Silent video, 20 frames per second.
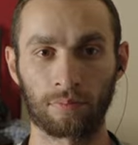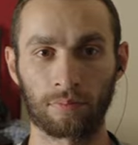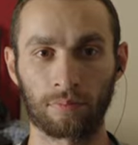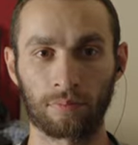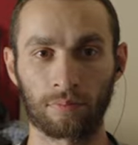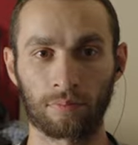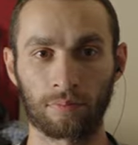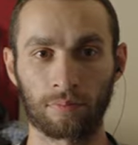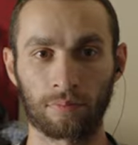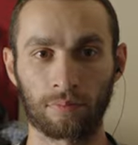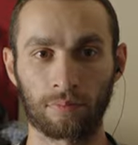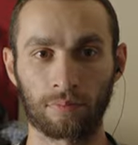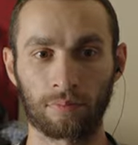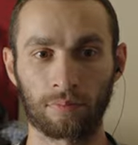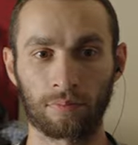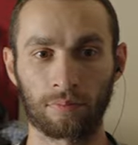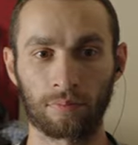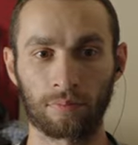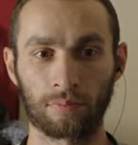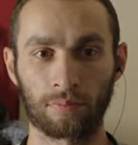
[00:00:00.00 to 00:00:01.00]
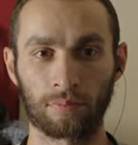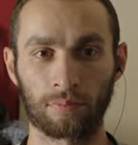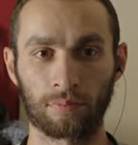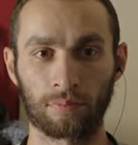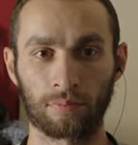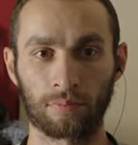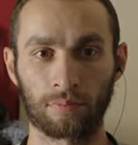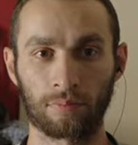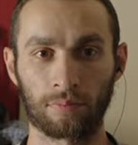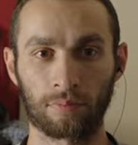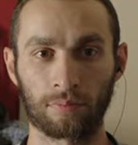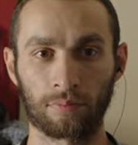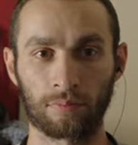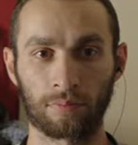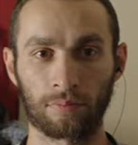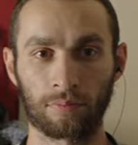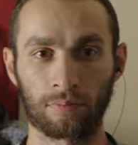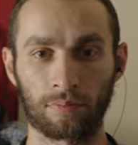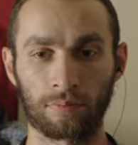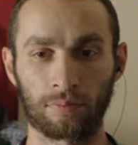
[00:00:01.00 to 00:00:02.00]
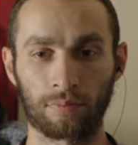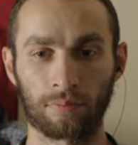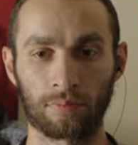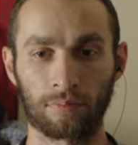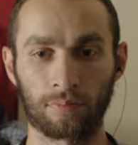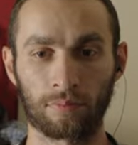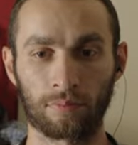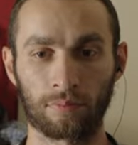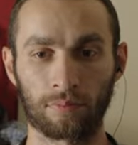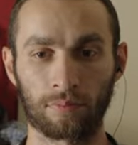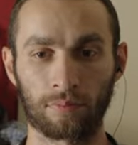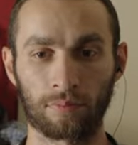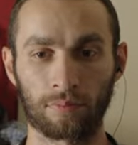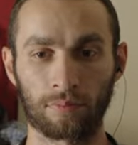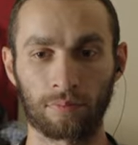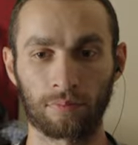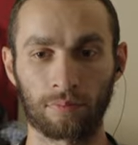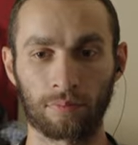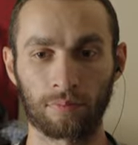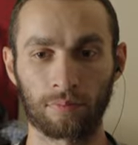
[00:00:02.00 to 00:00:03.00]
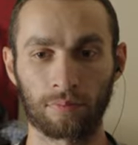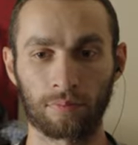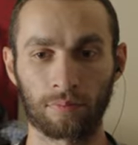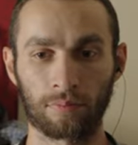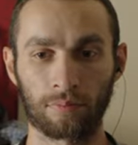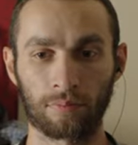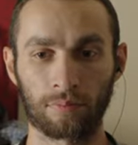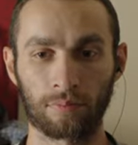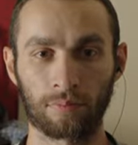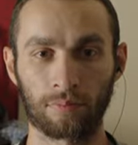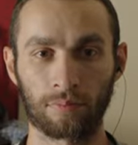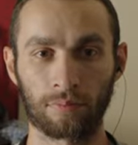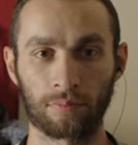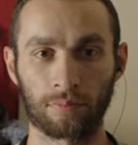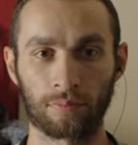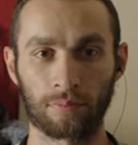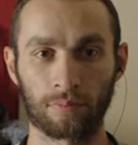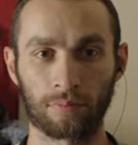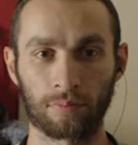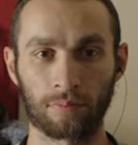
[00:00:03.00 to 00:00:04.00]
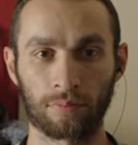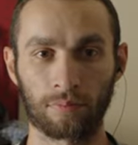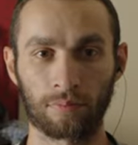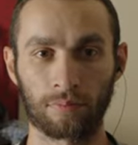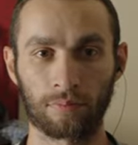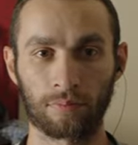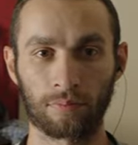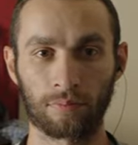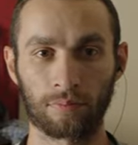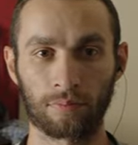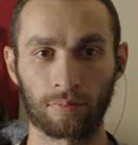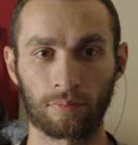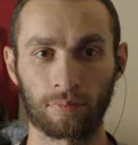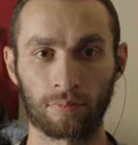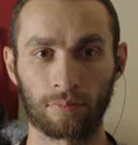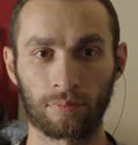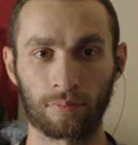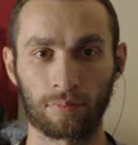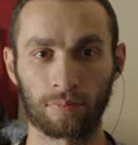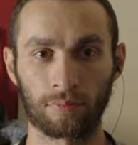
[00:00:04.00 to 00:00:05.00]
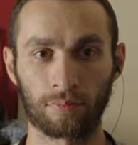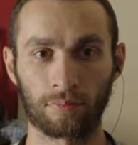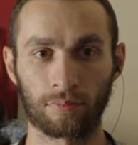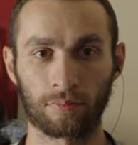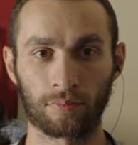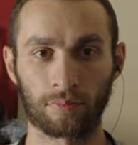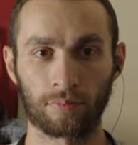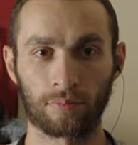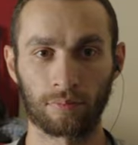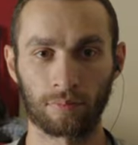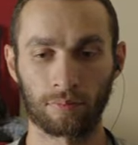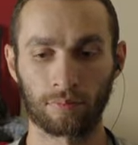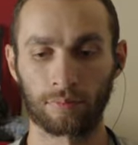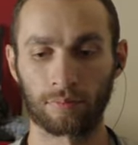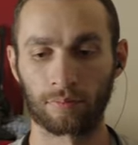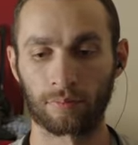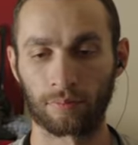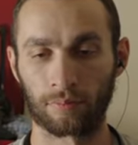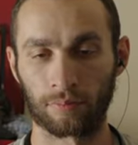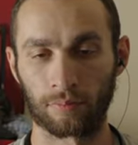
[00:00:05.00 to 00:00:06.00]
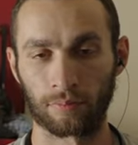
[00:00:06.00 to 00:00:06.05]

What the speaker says: (silent)